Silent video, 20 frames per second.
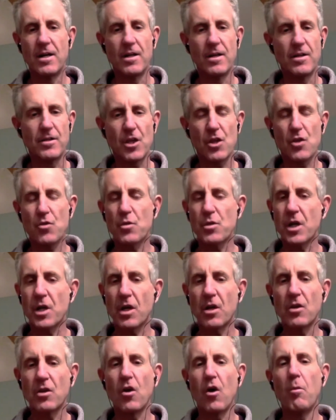This was a
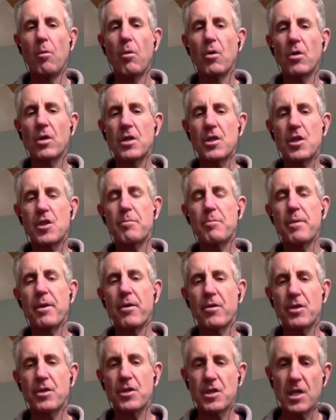global
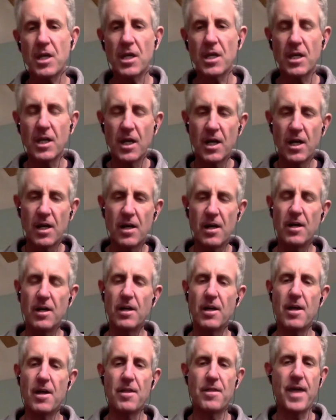conspiracy
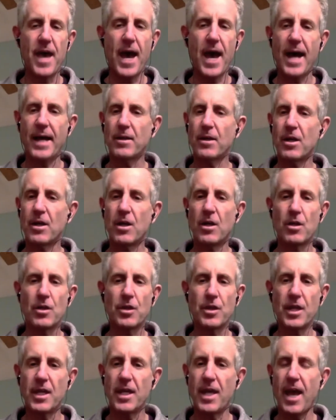that
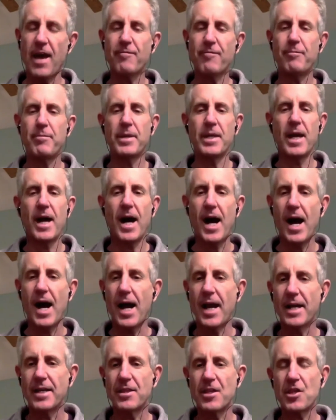the
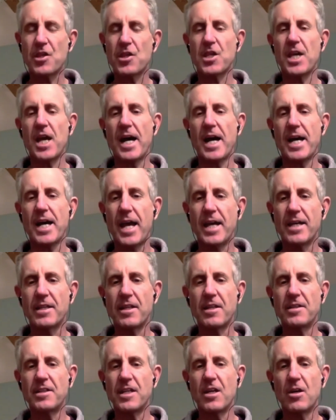FBI and the CIA and the
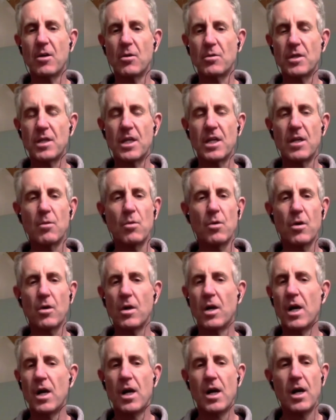DOD were
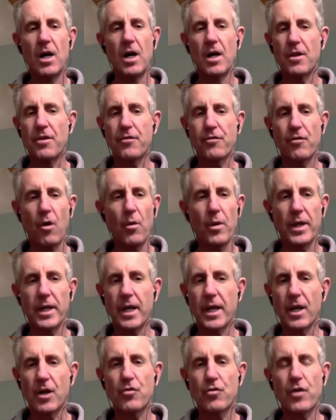throwing
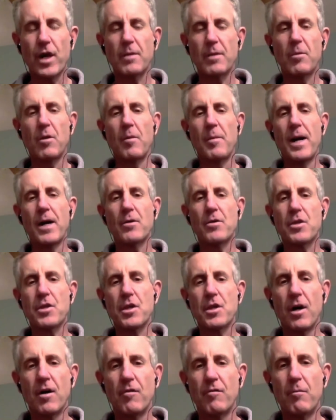incredible amounts
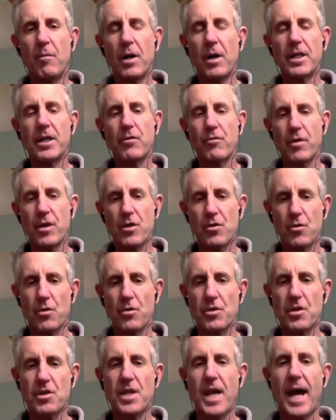of money and
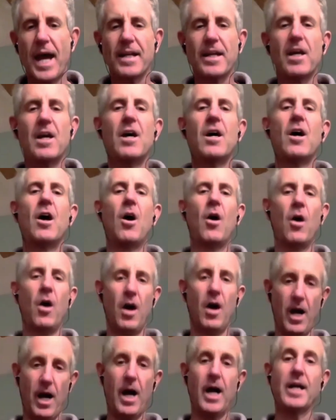resources at.
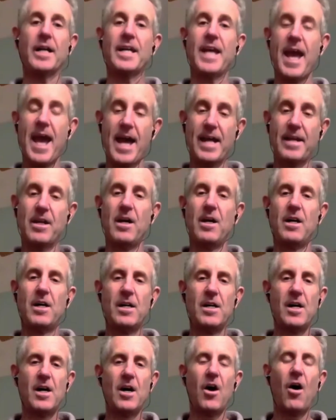Again,
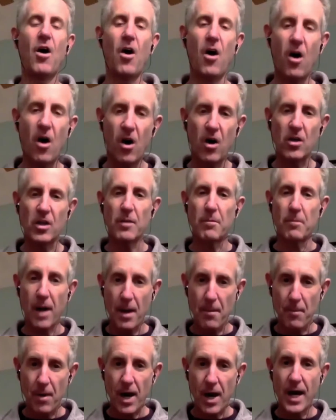all in my
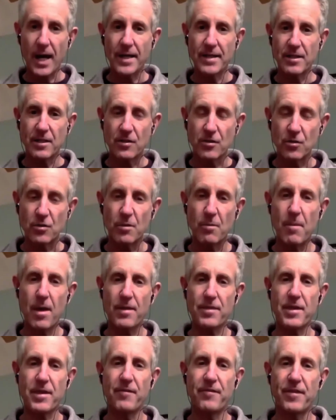mind due to
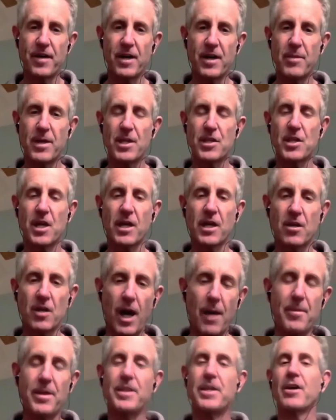methamphetamine I
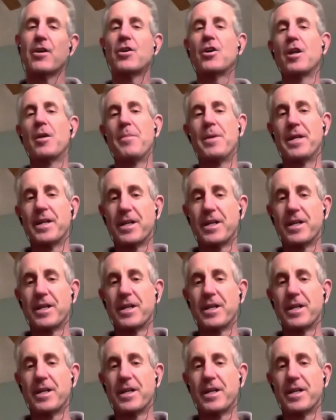mean, there could have been a